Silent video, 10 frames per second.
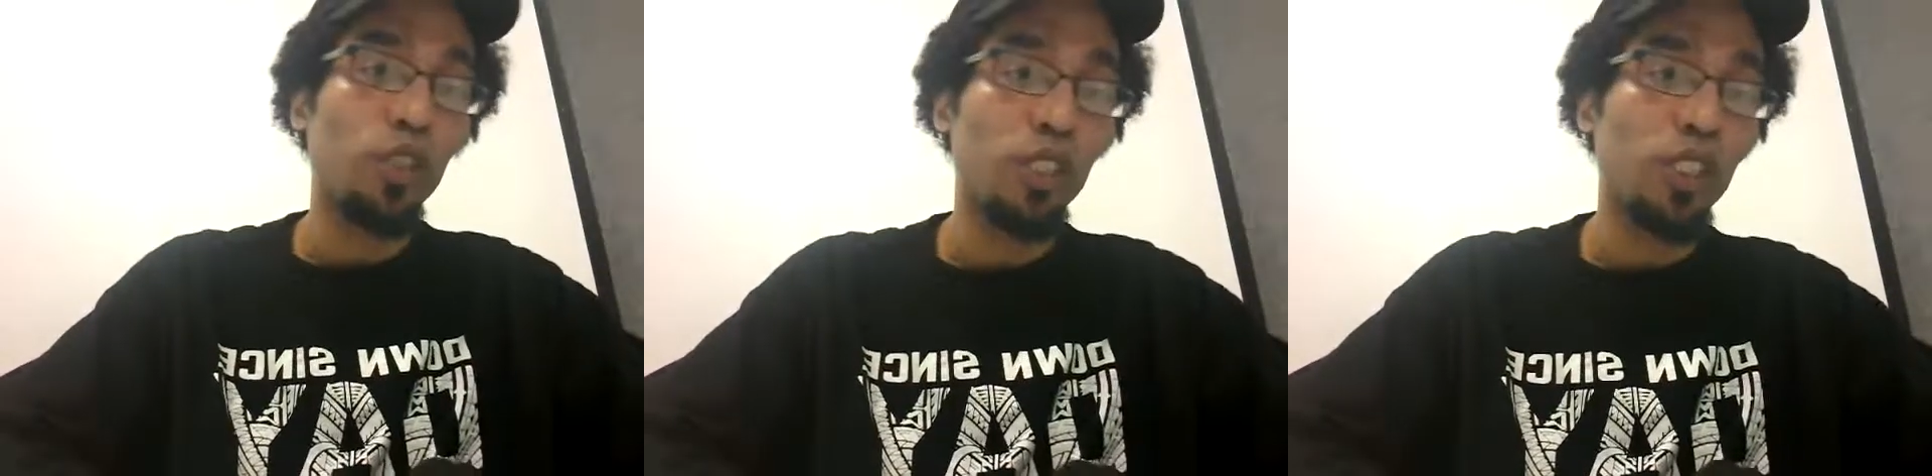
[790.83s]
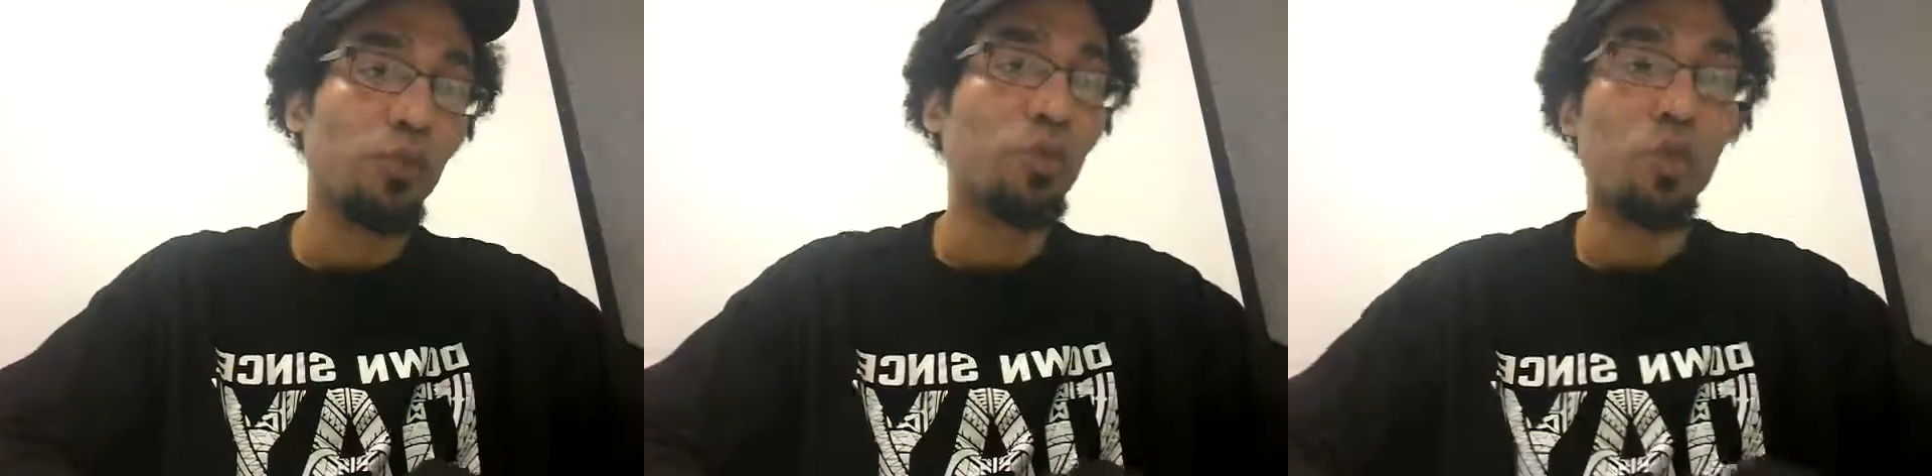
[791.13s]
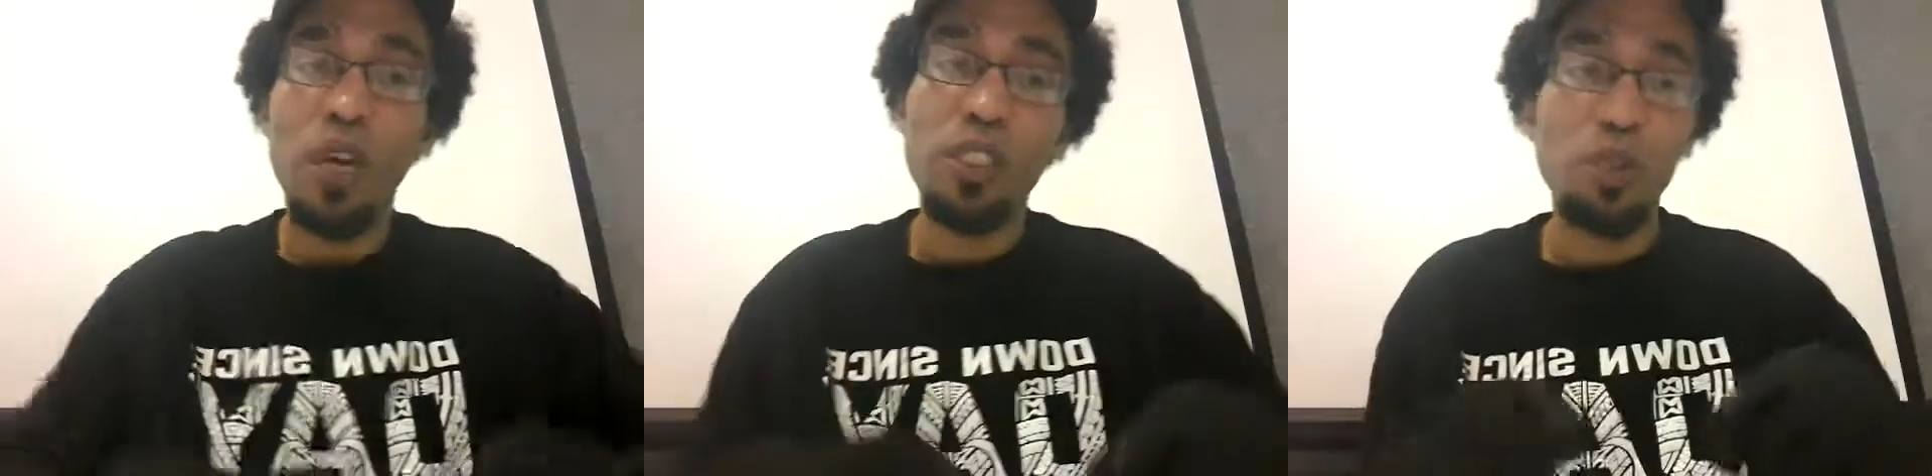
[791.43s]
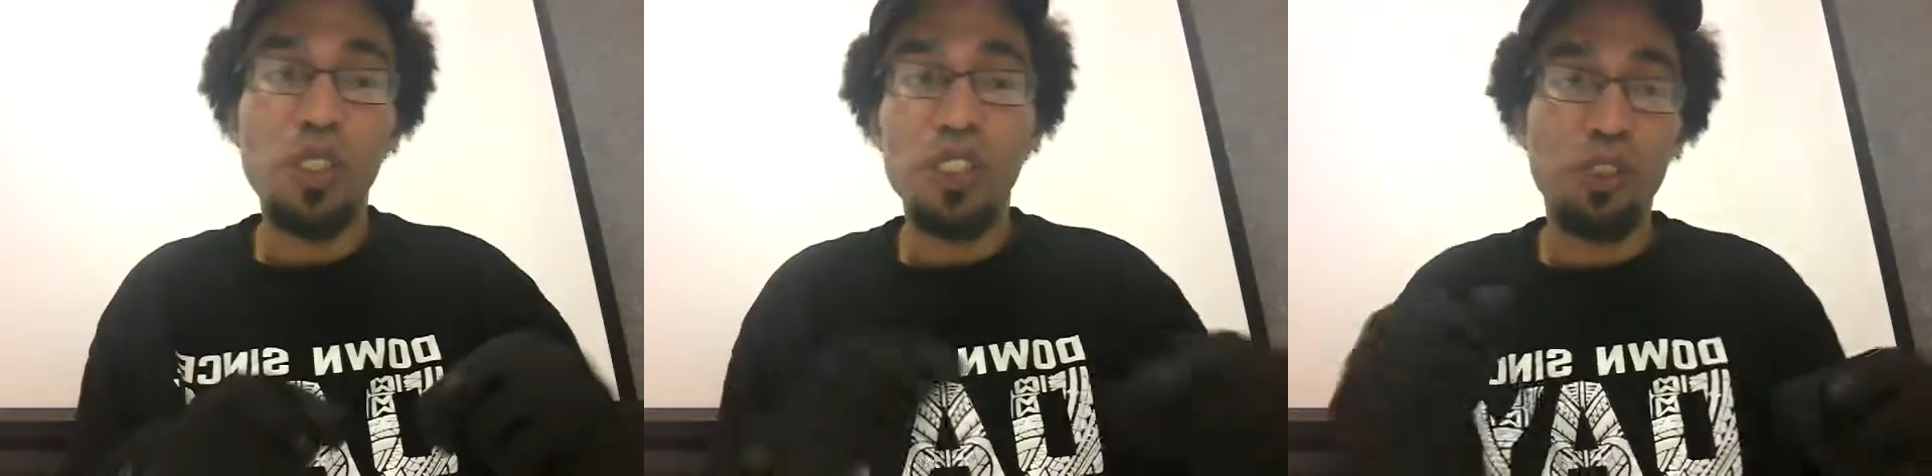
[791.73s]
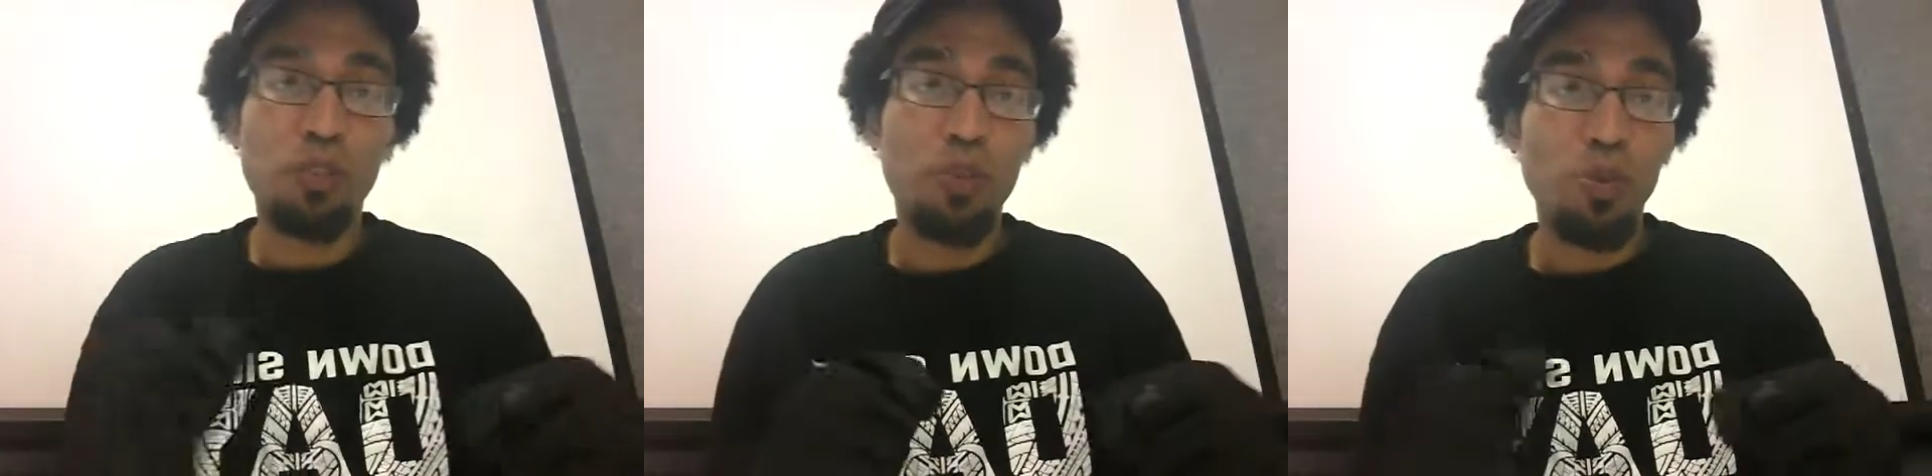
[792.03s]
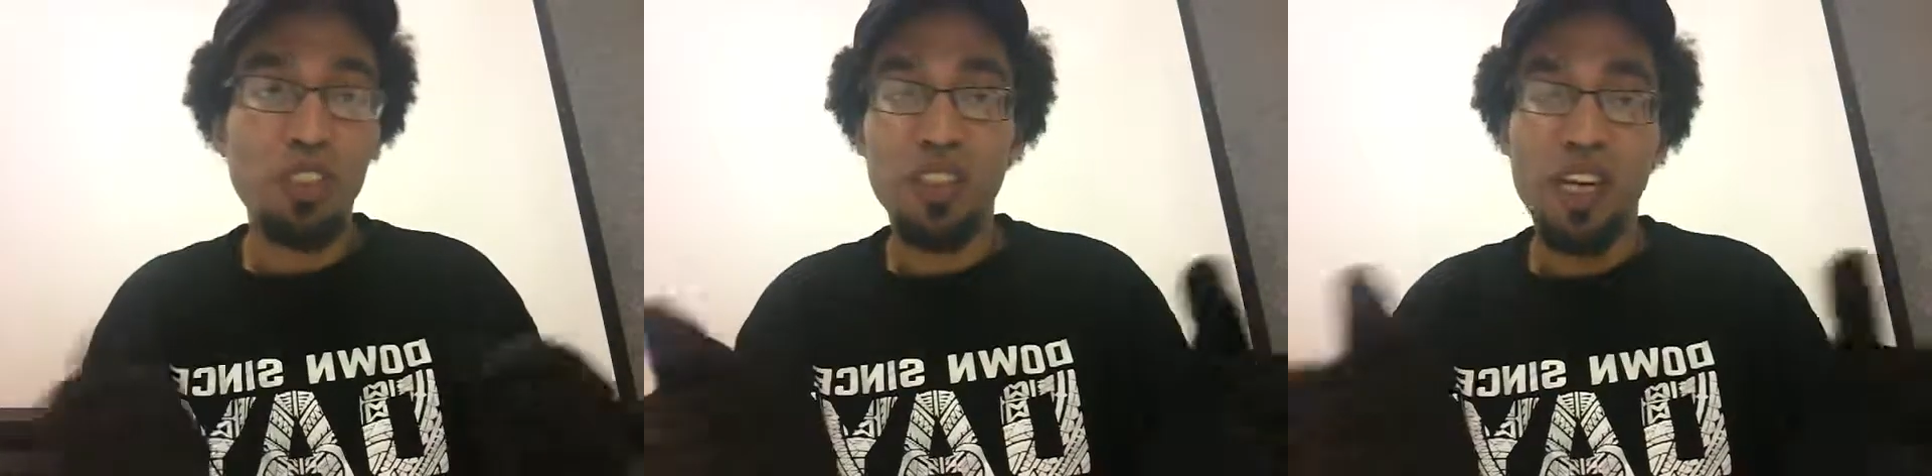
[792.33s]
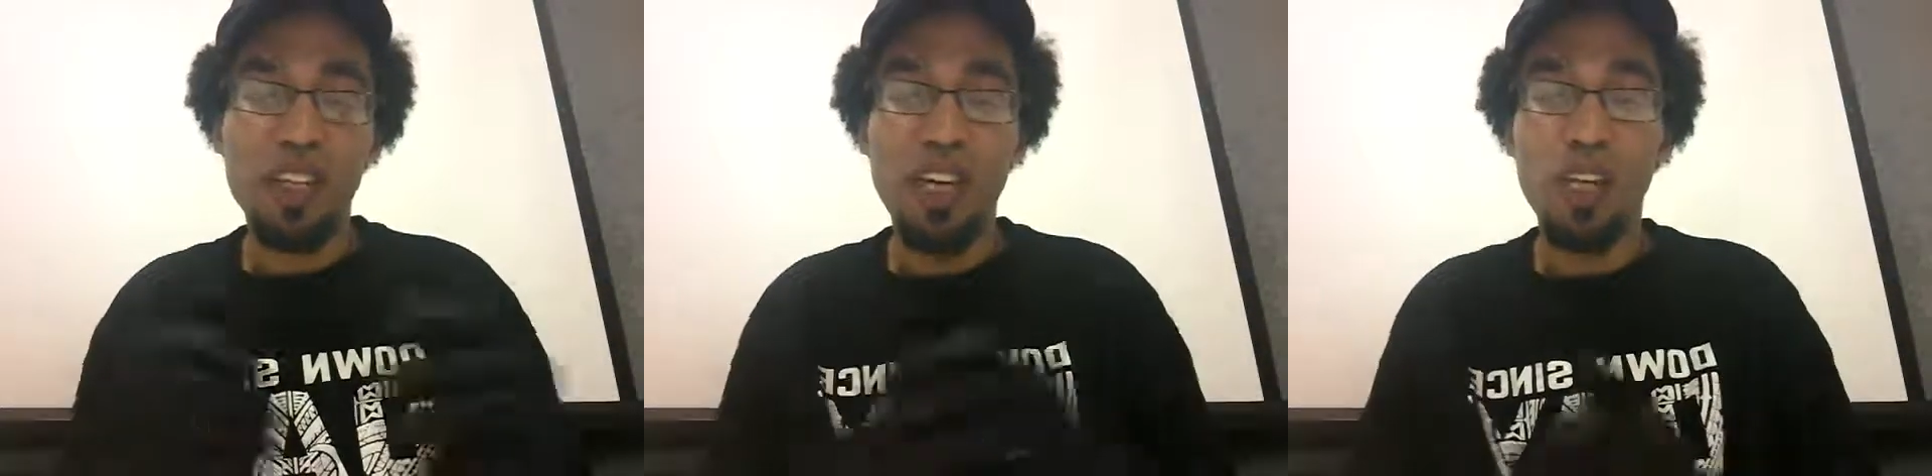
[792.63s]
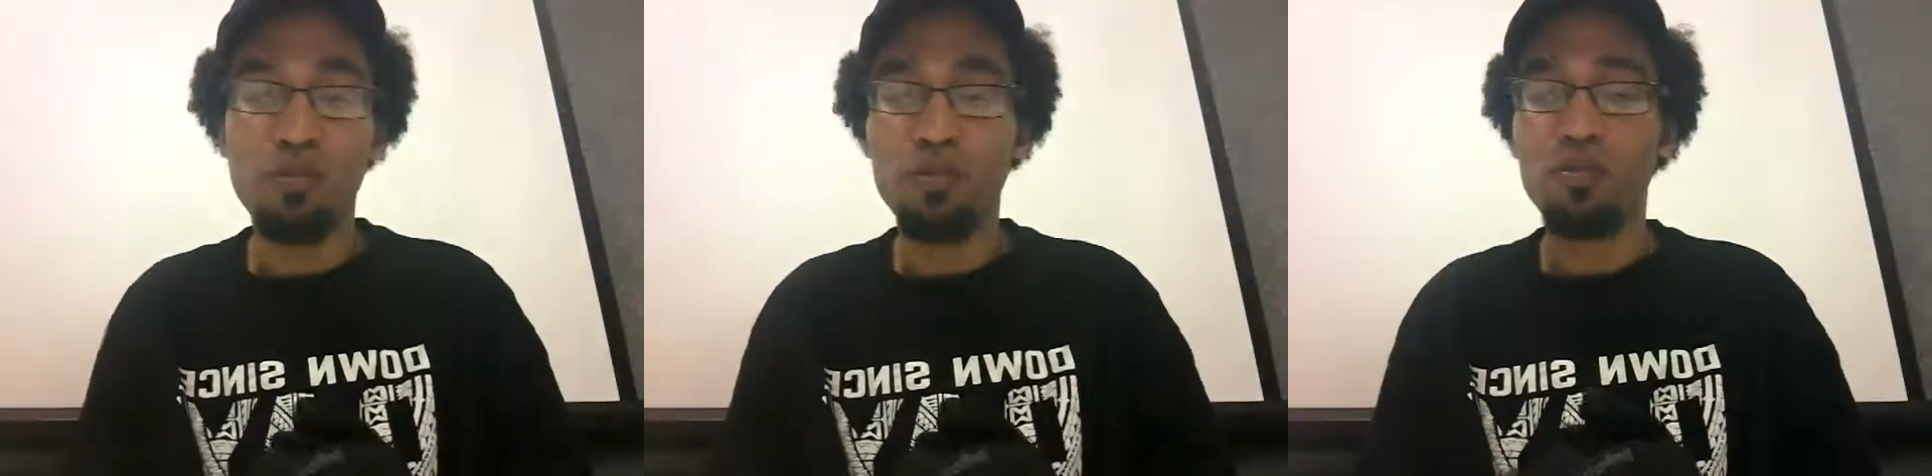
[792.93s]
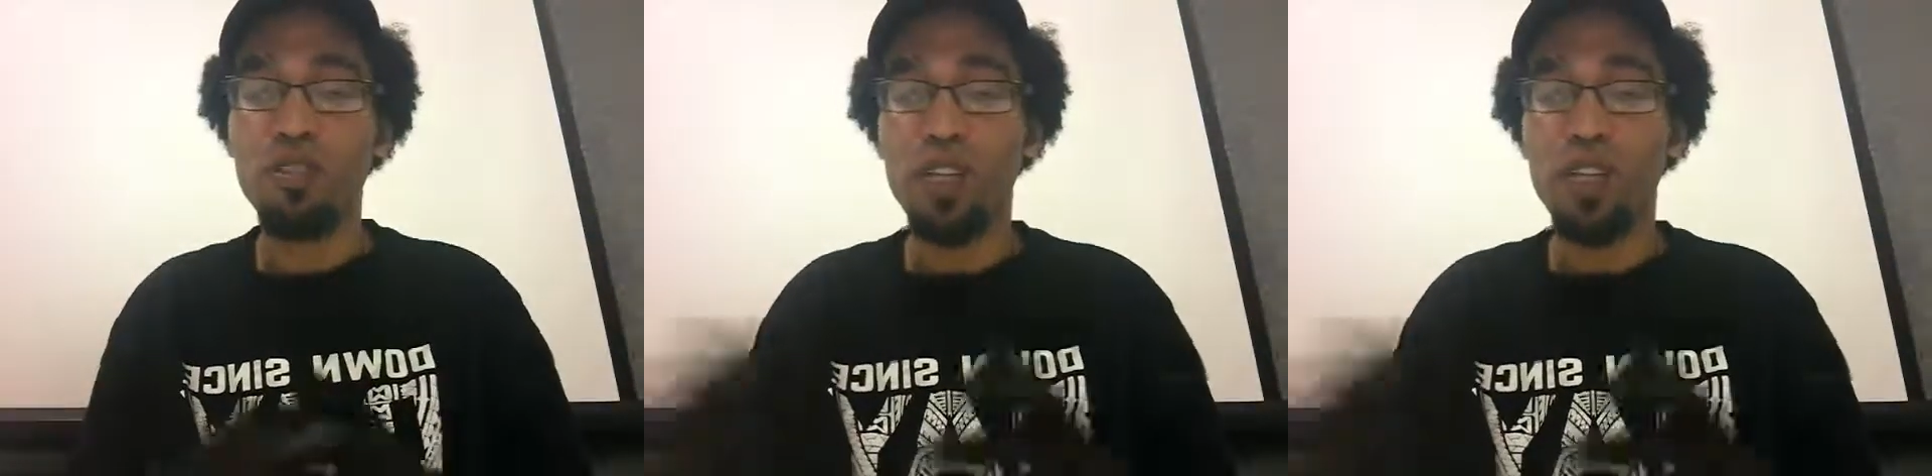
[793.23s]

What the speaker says: earlier and was watching on the entranceway, sat down.